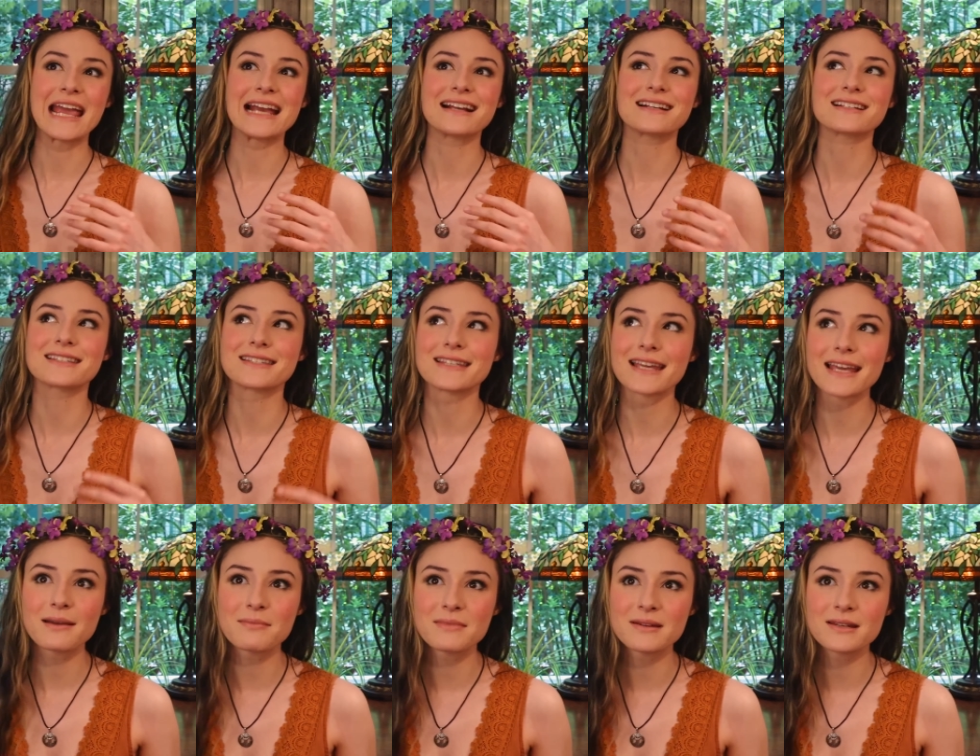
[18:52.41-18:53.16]

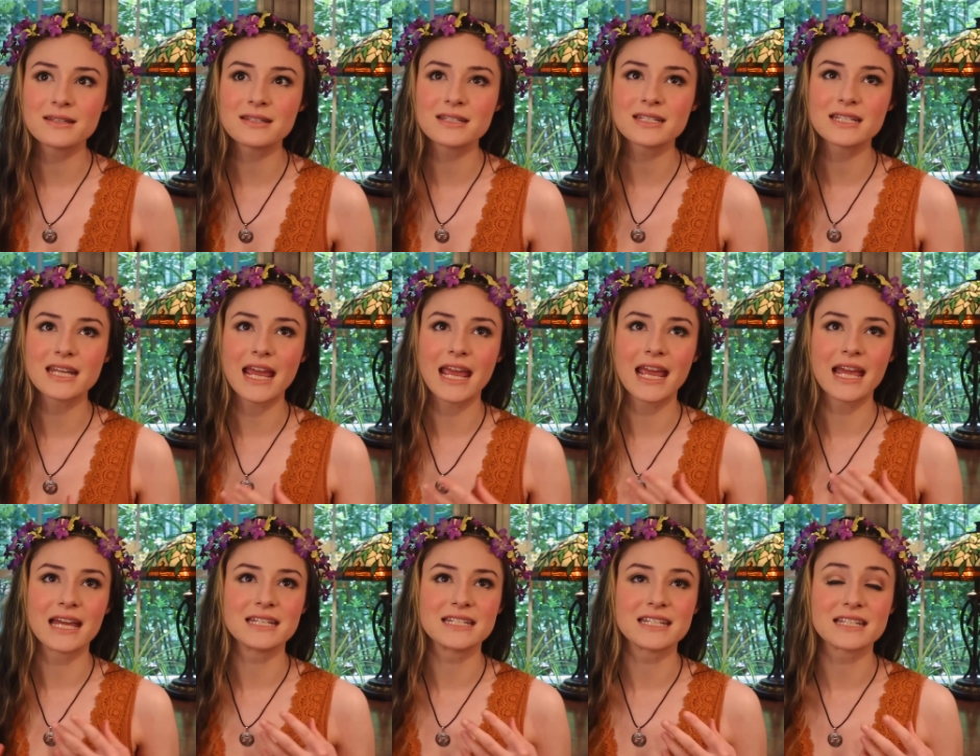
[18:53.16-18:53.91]
examined
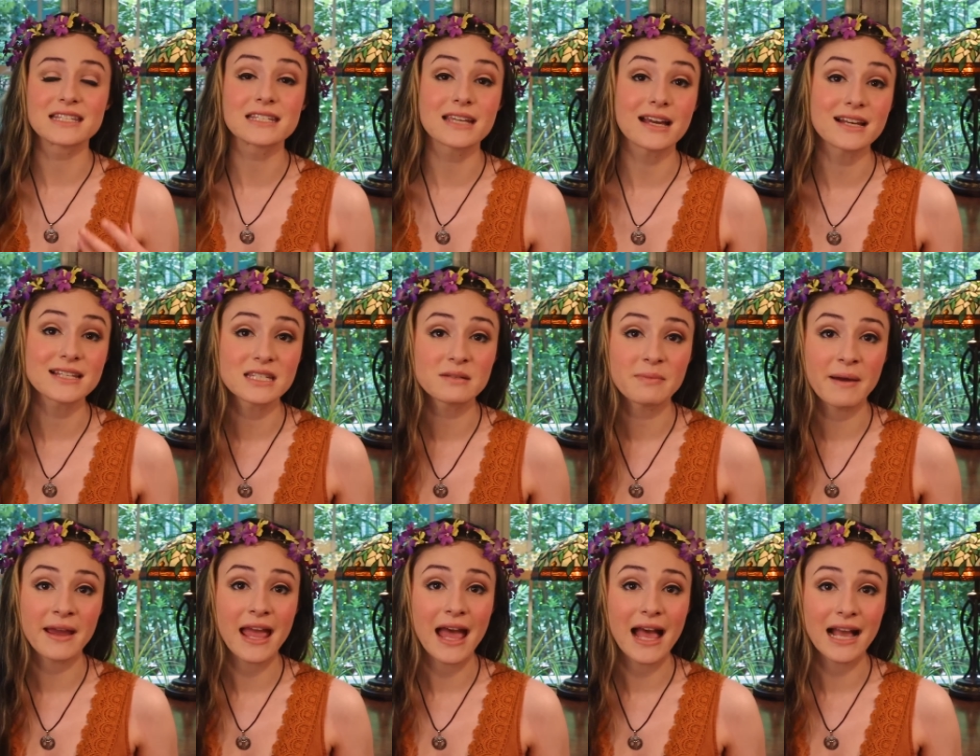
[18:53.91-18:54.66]
and
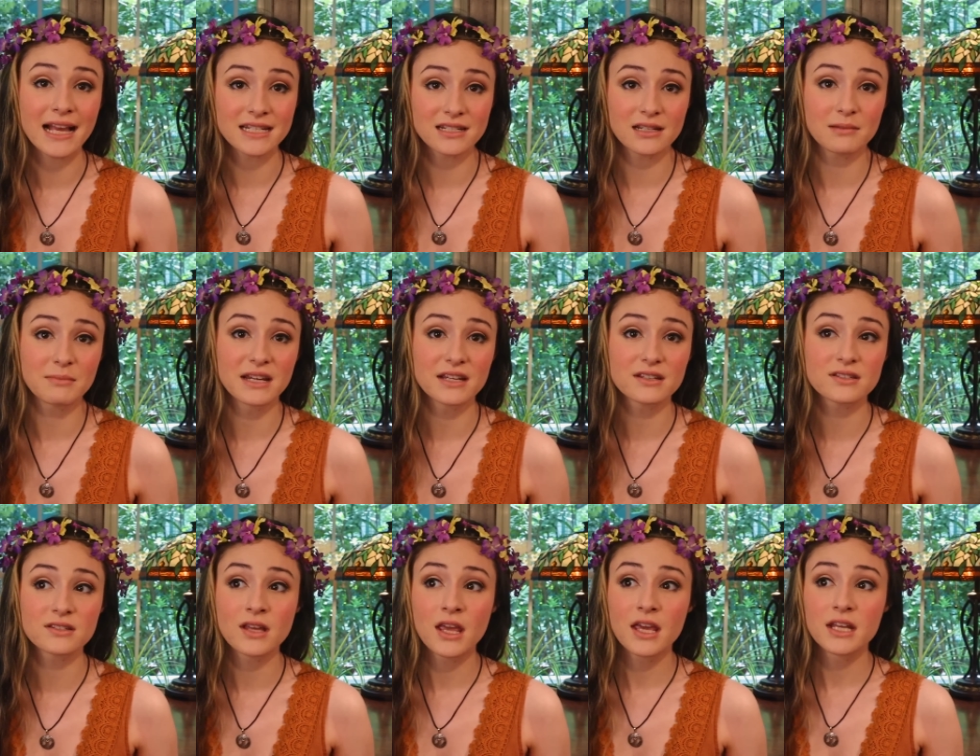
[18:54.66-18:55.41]
discussed by
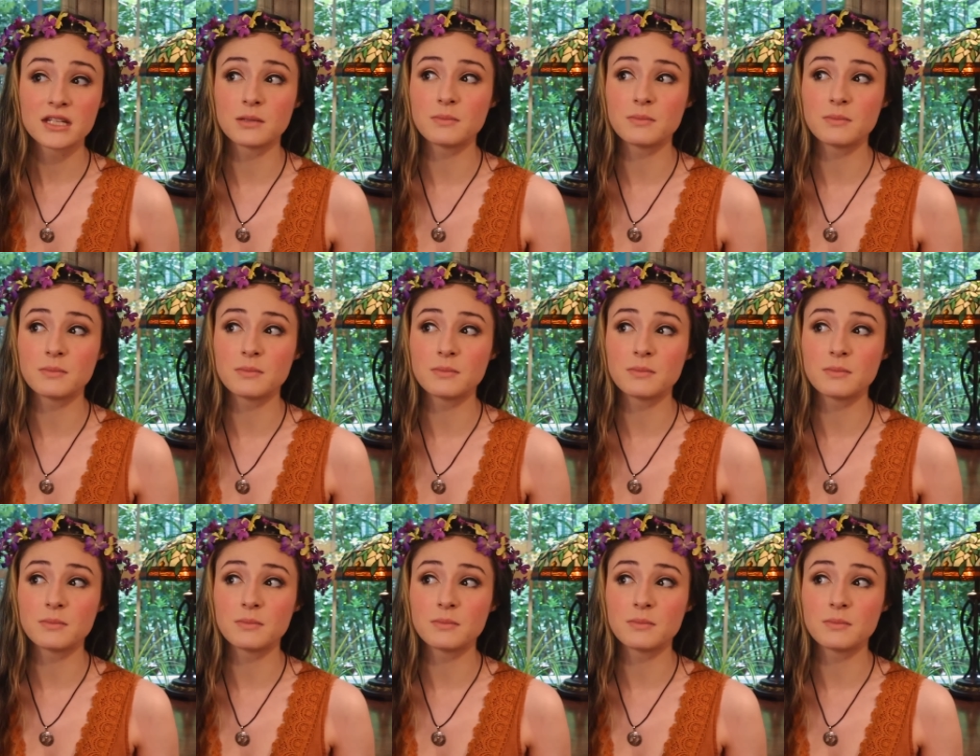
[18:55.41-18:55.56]
academics